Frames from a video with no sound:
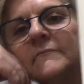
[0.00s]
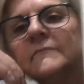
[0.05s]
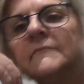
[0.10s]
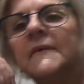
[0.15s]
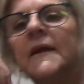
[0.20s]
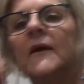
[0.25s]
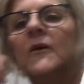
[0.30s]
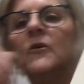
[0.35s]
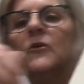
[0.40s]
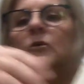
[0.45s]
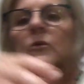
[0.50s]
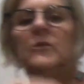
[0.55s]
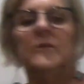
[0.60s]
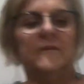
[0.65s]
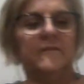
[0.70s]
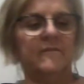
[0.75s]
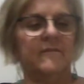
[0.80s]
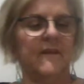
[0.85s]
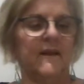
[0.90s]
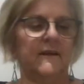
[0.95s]
How cool
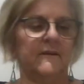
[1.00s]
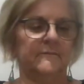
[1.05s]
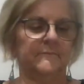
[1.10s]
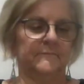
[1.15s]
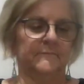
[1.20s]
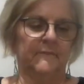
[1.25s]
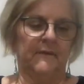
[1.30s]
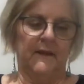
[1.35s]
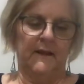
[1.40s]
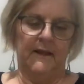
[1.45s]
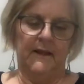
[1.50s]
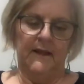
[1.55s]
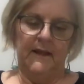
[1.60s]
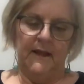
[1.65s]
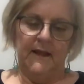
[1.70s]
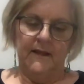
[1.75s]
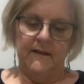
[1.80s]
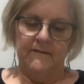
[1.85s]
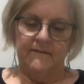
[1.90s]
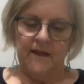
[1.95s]
is that?
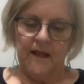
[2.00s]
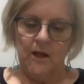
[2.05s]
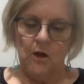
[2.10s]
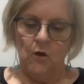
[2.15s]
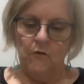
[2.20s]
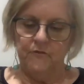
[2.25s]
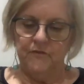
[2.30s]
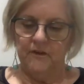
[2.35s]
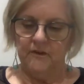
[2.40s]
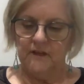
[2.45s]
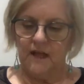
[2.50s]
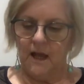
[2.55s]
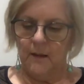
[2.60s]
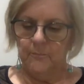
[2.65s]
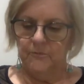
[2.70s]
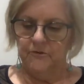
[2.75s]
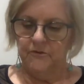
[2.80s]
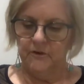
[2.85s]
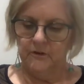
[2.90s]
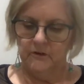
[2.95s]
Teo felt
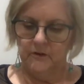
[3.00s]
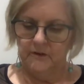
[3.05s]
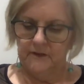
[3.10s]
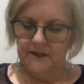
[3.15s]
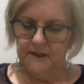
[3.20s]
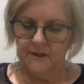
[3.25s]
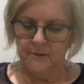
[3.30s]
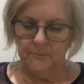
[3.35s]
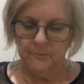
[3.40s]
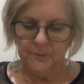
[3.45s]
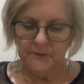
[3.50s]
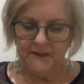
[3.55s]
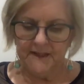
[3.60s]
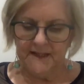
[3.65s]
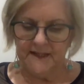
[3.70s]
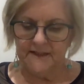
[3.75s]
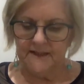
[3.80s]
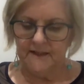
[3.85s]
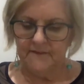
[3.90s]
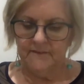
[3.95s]
absolutely
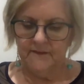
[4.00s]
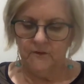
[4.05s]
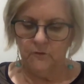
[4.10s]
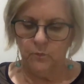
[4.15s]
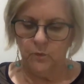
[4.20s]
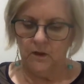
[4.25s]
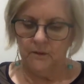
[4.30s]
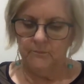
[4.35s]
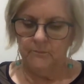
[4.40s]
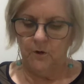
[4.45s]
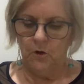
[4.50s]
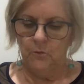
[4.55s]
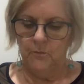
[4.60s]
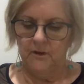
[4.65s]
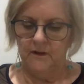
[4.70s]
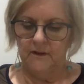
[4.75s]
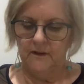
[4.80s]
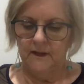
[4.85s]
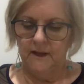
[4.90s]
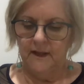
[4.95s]
complete in this one
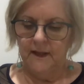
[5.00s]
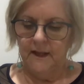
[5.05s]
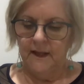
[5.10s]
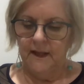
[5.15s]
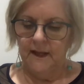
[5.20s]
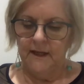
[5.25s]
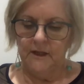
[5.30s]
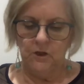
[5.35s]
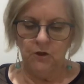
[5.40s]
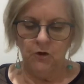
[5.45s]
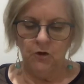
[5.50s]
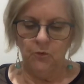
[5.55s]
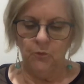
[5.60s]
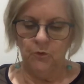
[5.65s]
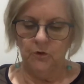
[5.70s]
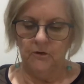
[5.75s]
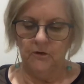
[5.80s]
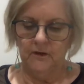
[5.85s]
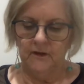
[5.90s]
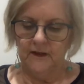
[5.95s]
moment. He knew it
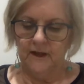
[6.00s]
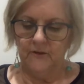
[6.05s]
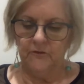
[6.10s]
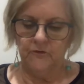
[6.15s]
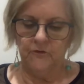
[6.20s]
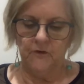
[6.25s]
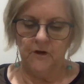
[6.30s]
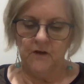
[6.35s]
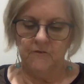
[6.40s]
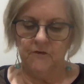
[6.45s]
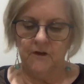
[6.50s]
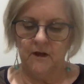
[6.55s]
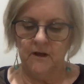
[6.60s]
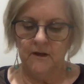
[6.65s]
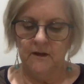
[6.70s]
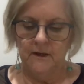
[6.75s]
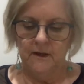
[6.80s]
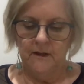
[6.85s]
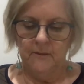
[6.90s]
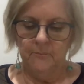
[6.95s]
wouldn't last forever,
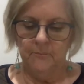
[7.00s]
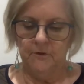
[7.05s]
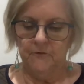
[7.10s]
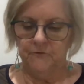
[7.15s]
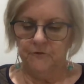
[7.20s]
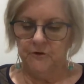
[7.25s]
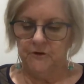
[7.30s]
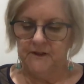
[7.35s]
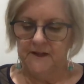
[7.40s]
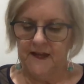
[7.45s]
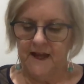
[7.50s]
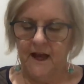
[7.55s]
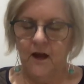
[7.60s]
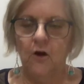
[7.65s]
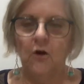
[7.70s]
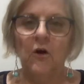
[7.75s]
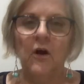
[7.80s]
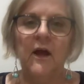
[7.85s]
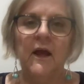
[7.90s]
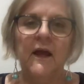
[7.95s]
but for
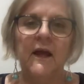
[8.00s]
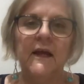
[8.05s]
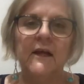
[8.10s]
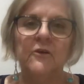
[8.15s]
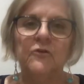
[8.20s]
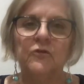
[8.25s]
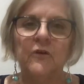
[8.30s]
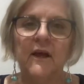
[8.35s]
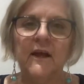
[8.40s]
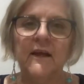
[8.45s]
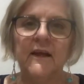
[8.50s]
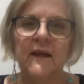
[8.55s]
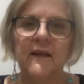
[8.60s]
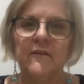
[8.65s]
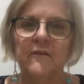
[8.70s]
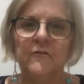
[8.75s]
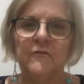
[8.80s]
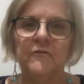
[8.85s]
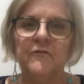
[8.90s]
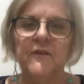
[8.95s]
now he drank in
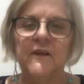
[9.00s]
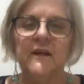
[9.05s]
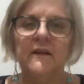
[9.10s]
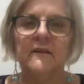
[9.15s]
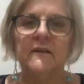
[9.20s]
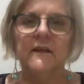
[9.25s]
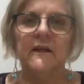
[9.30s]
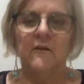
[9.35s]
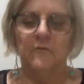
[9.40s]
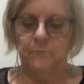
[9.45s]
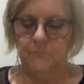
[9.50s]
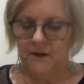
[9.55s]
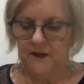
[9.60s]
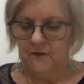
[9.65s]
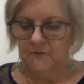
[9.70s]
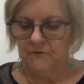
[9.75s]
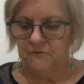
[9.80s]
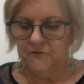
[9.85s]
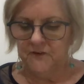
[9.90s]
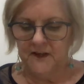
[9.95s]
the feeling of
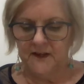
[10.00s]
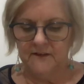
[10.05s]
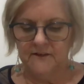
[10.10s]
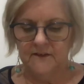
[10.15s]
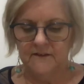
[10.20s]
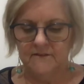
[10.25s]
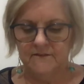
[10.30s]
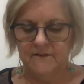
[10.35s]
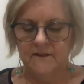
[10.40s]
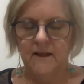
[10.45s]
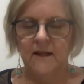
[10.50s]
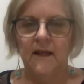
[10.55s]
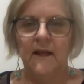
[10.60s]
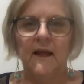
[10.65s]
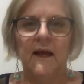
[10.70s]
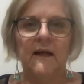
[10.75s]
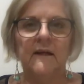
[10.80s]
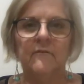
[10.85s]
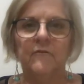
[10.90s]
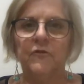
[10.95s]
being fearless
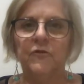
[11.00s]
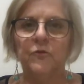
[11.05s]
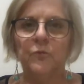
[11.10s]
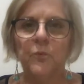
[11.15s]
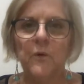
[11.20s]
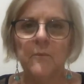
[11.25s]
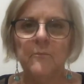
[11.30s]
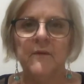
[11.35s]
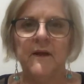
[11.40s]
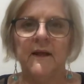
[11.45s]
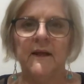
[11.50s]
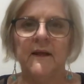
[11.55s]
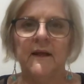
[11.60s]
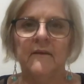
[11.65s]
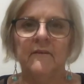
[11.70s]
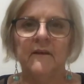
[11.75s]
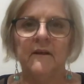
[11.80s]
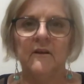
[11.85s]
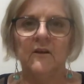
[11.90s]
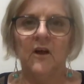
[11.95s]
and of swimming
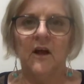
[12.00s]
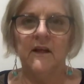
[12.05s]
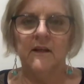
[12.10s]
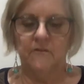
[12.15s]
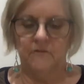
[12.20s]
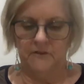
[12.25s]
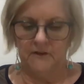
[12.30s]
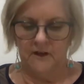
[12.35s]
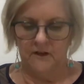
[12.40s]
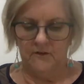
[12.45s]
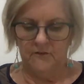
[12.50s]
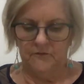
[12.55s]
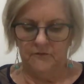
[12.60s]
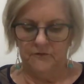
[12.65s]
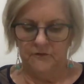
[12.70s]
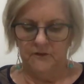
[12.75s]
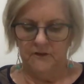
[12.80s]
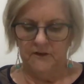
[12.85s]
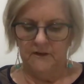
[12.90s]
in the light of love.